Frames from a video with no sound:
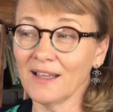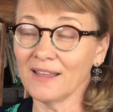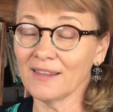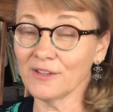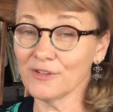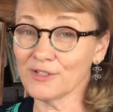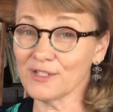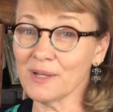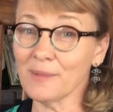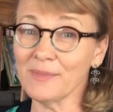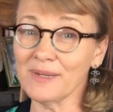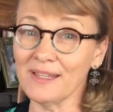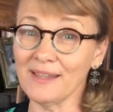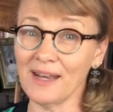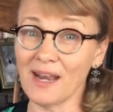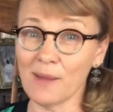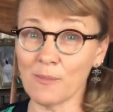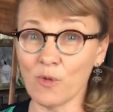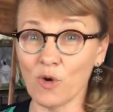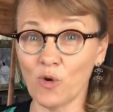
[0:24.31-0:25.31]
There's somebody that
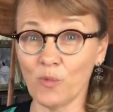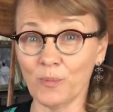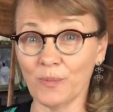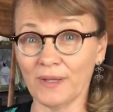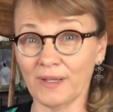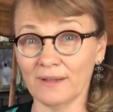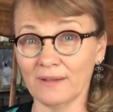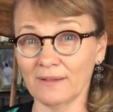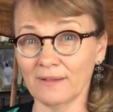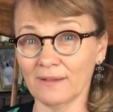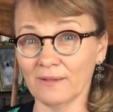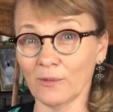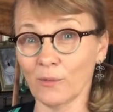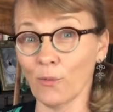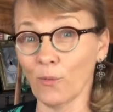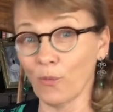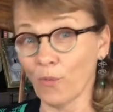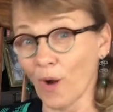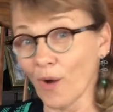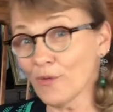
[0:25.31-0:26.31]
I'm hoping
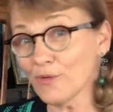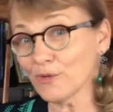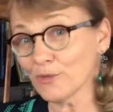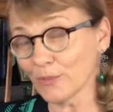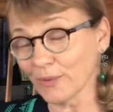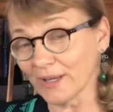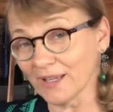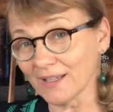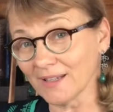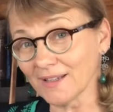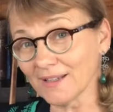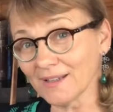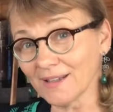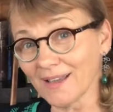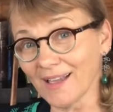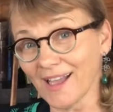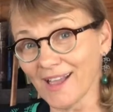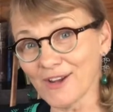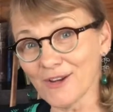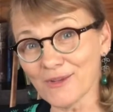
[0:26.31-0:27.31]
won't win,
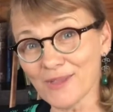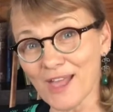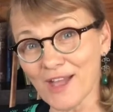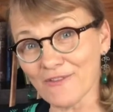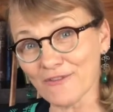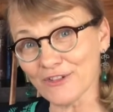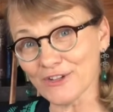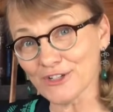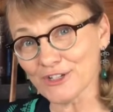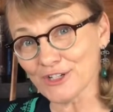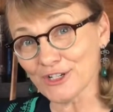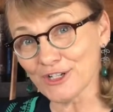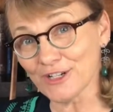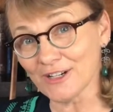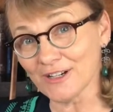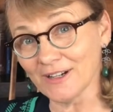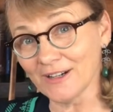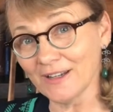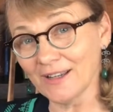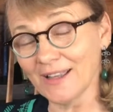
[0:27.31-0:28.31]
I know that for
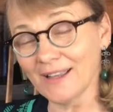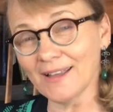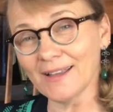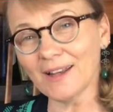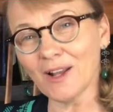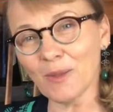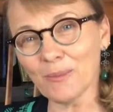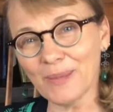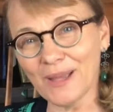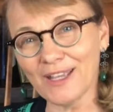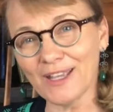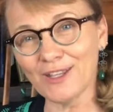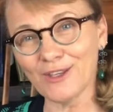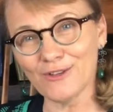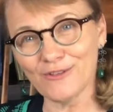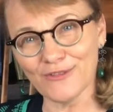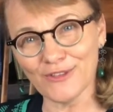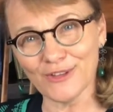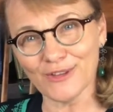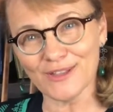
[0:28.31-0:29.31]
sure, and I'll bet you
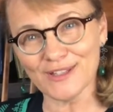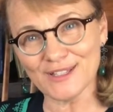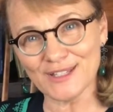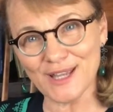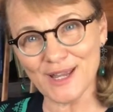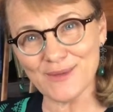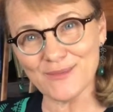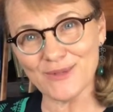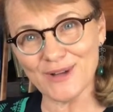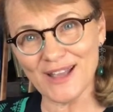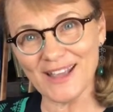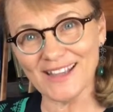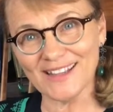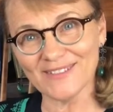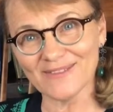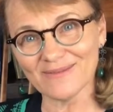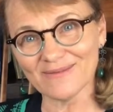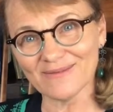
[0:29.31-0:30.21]
feel the same way.